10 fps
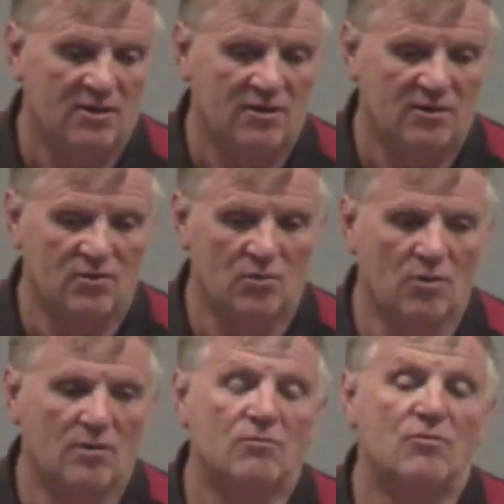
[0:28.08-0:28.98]

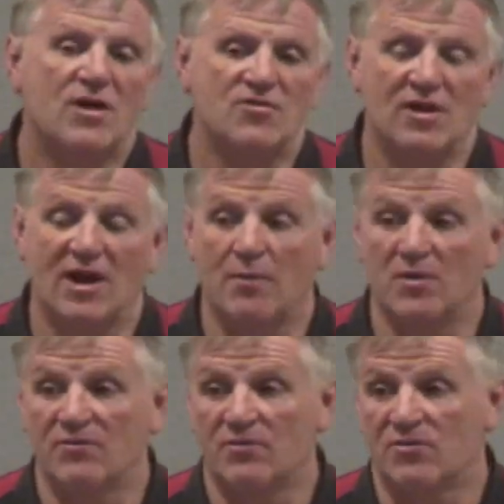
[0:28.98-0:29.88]
you raise the alarm
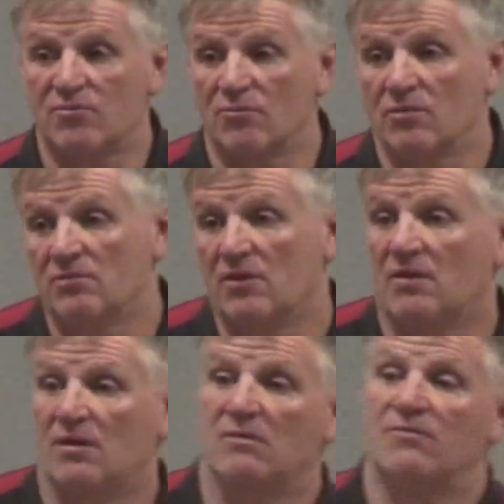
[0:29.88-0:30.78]
at least
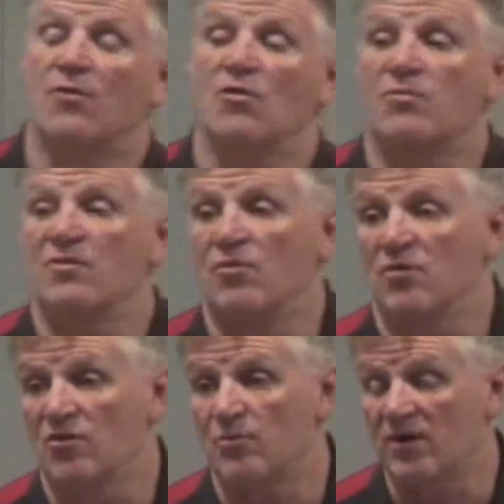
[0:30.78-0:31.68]
first before
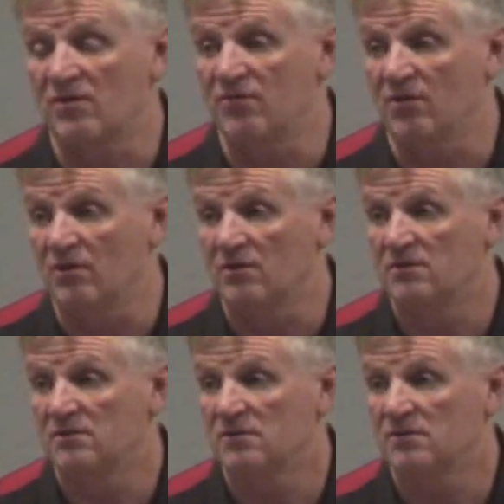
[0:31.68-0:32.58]
you inspect the fire.
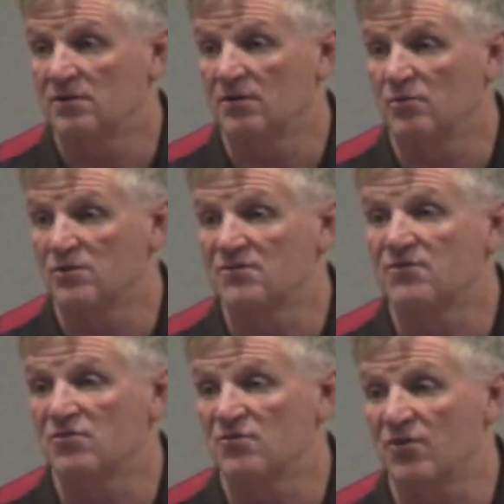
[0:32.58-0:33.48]
In other words, if
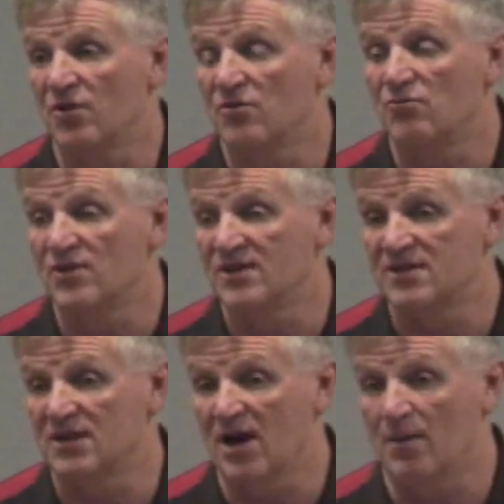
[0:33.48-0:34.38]
there's a fire, you raise
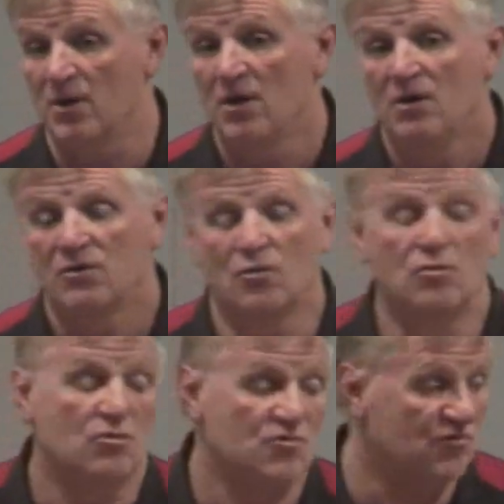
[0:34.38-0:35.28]
the alarm.
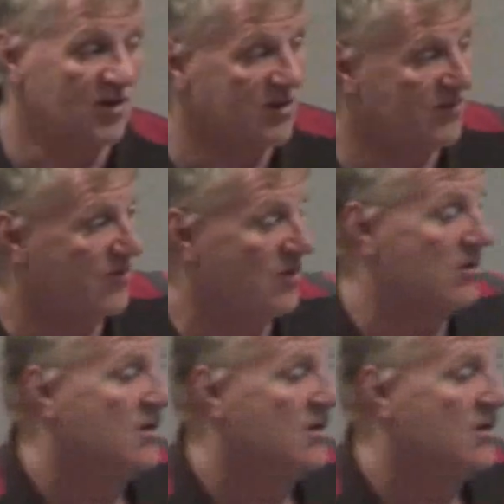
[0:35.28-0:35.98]
Don't go straight to the fire